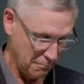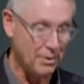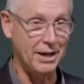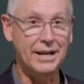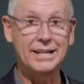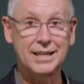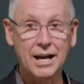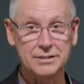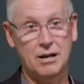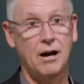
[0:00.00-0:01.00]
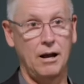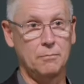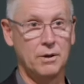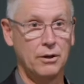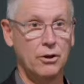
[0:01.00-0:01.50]
But at that
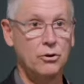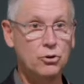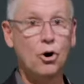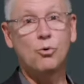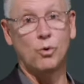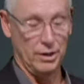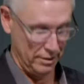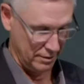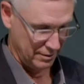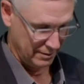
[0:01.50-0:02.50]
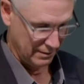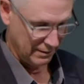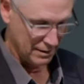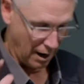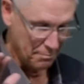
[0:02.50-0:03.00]
time, no one,
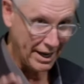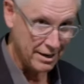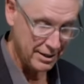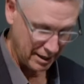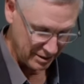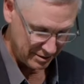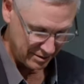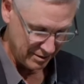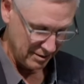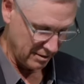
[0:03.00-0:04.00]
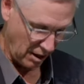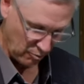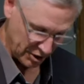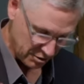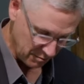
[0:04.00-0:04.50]
not Mandans, not
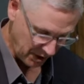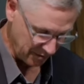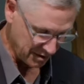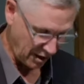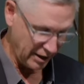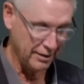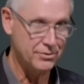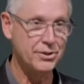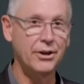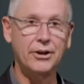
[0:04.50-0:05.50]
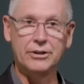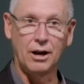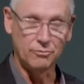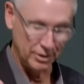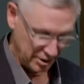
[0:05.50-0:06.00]
Western men of science,
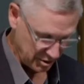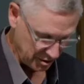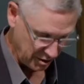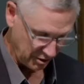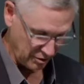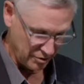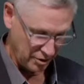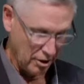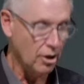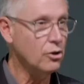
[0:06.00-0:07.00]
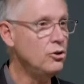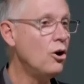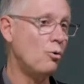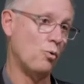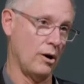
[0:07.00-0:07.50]
not religious thinkers,
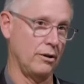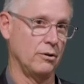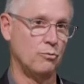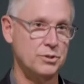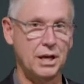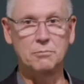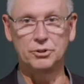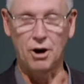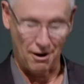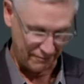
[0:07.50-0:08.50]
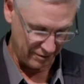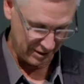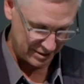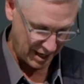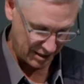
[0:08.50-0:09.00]
no one was able to offer a
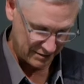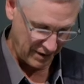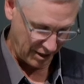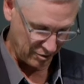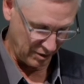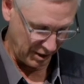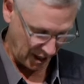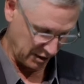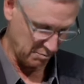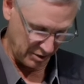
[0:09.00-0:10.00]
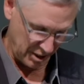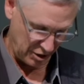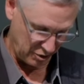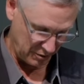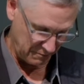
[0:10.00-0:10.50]
satisfactory
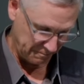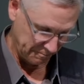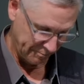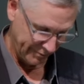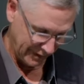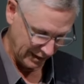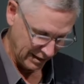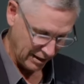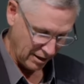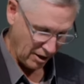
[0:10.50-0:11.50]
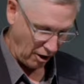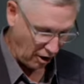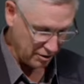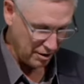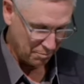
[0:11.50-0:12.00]
explanation.
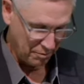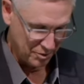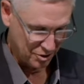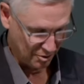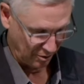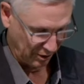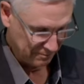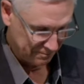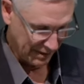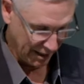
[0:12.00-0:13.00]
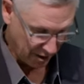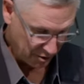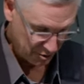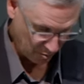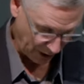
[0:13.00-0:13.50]
On the Upper Missouri and
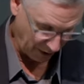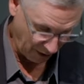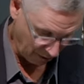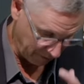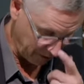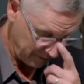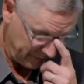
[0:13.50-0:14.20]
elsewhere, however,